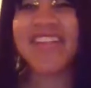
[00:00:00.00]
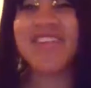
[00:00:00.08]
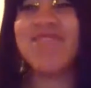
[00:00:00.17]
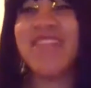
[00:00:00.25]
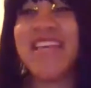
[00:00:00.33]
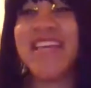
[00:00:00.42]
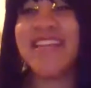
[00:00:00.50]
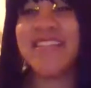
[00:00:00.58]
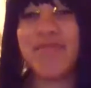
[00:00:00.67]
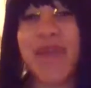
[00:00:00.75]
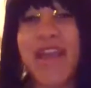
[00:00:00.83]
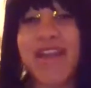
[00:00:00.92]
Often it really
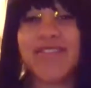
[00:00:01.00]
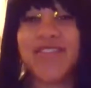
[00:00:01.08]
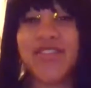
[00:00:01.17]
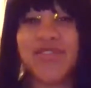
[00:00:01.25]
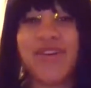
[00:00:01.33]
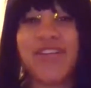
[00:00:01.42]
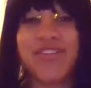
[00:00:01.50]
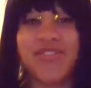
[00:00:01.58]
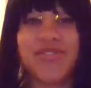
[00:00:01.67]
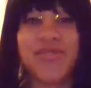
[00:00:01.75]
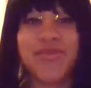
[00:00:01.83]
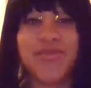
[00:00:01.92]
is the parent
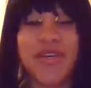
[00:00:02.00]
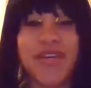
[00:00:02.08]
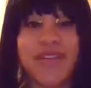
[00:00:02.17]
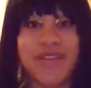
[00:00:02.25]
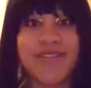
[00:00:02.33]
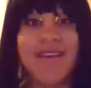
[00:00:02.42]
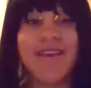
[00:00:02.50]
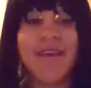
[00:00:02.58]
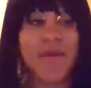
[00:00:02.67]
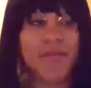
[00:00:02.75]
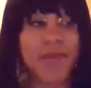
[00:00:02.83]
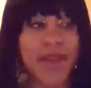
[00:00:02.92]
situations too, because
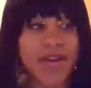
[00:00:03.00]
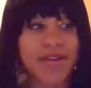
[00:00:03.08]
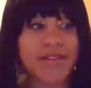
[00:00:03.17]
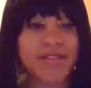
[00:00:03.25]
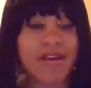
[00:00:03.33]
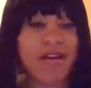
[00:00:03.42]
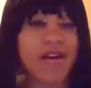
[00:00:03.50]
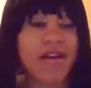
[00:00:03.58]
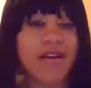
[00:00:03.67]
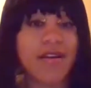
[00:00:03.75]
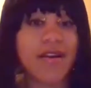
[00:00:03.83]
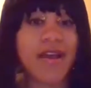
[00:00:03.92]
parents
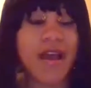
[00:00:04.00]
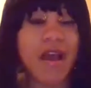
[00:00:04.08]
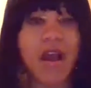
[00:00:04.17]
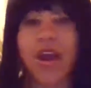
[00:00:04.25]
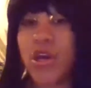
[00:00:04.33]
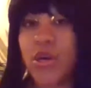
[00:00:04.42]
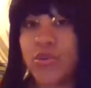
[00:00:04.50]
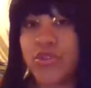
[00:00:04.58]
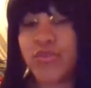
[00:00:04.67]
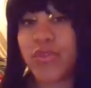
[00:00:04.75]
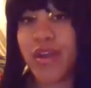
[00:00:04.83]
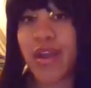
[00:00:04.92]
are our
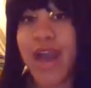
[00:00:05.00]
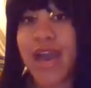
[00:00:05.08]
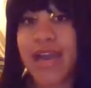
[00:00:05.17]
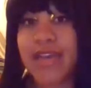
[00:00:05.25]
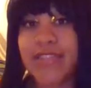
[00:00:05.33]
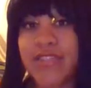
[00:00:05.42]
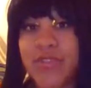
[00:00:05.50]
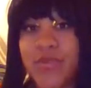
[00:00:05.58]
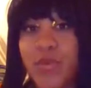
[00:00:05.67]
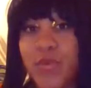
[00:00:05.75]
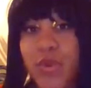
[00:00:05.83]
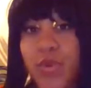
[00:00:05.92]
go-to and our guides to
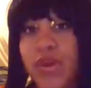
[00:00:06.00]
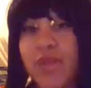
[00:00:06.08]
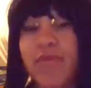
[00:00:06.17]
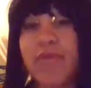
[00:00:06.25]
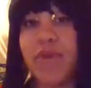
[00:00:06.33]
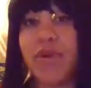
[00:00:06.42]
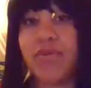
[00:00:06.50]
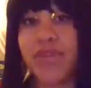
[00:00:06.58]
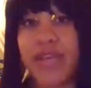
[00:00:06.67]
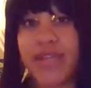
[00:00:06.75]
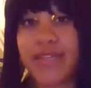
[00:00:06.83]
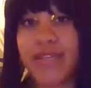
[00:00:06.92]
when we want to be
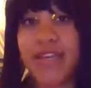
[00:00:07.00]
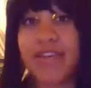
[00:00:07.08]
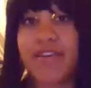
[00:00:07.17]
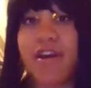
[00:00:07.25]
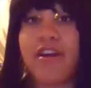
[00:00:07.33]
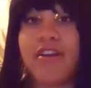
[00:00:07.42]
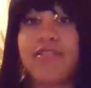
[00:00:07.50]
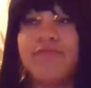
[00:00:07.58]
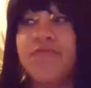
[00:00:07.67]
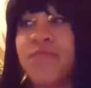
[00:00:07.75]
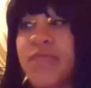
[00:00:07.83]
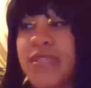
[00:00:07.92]
molded and
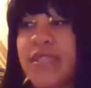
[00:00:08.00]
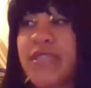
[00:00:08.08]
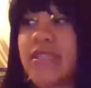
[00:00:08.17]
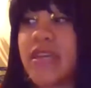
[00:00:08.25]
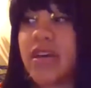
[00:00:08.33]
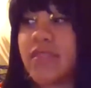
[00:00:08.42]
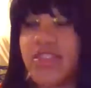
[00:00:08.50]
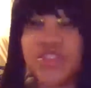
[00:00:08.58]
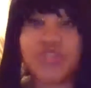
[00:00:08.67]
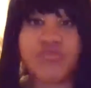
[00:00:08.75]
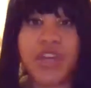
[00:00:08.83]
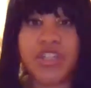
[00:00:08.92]
our sense of
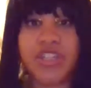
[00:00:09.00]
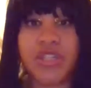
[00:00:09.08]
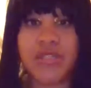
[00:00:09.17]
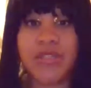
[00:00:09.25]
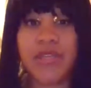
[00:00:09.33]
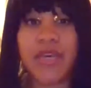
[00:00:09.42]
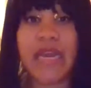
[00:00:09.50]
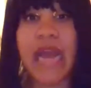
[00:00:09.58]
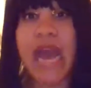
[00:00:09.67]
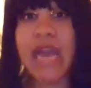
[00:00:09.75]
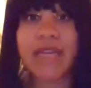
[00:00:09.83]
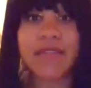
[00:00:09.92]
instructions and
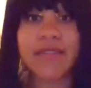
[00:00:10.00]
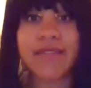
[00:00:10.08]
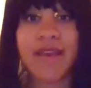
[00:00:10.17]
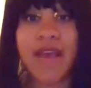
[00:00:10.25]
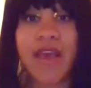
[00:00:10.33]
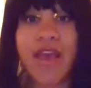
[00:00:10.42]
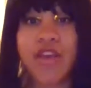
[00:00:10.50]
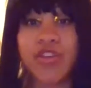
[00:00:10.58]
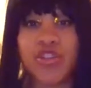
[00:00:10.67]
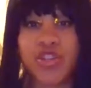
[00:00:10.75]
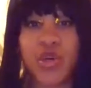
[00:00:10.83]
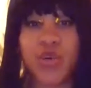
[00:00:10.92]
guidance.
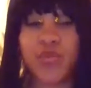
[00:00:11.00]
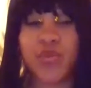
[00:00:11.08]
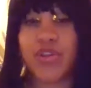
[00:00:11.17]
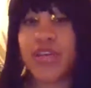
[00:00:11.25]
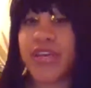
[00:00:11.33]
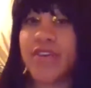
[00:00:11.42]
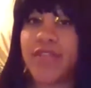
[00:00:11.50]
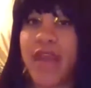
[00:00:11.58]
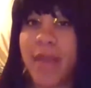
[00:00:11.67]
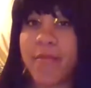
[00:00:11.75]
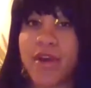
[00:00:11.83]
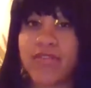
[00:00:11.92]
So we're looking for
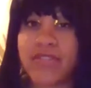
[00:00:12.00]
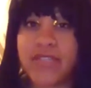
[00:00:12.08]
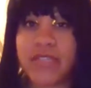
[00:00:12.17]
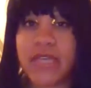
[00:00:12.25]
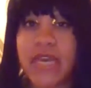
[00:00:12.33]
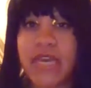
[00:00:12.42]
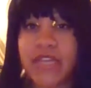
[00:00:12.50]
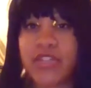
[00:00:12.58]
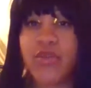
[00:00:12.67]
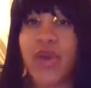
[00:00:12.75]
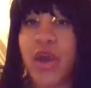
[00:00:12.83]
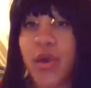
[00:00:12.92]
that person to
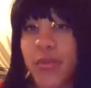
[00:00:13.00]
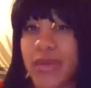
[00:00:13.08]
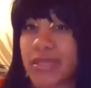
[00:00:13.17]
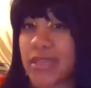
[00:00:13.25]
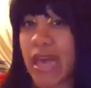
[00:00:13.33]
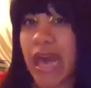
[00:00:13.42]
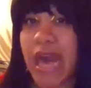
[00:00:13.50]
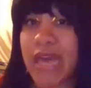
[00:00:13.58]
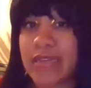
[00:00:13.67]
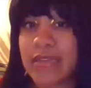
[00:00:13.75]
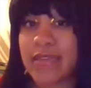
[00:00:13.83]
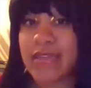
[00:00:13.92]
help us and guide
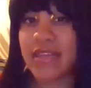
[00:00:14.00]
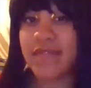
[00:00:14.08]
us.